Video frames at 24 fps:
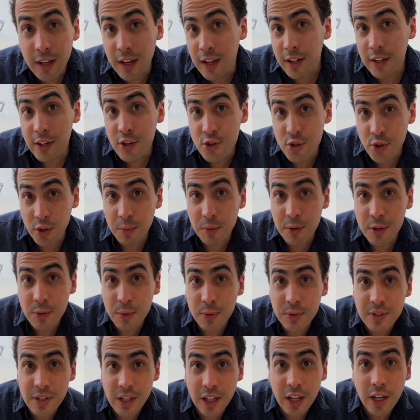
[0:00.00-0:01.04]
and in German you
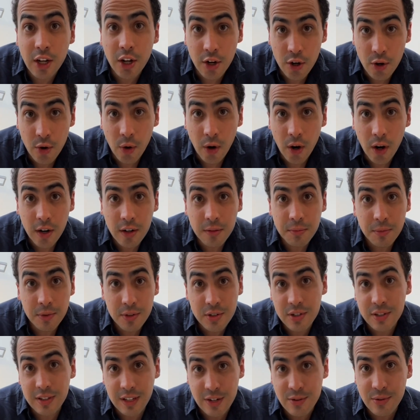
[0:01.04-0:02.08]
would say Knorr,
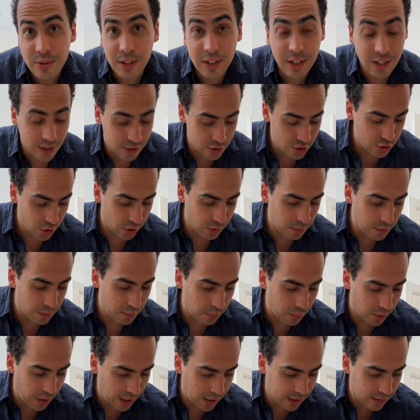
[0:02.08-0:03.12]
which is actually a German
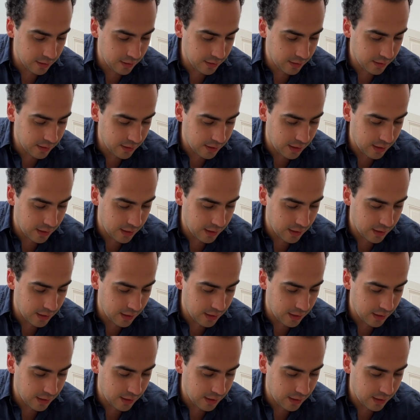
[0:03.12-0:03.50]
brand.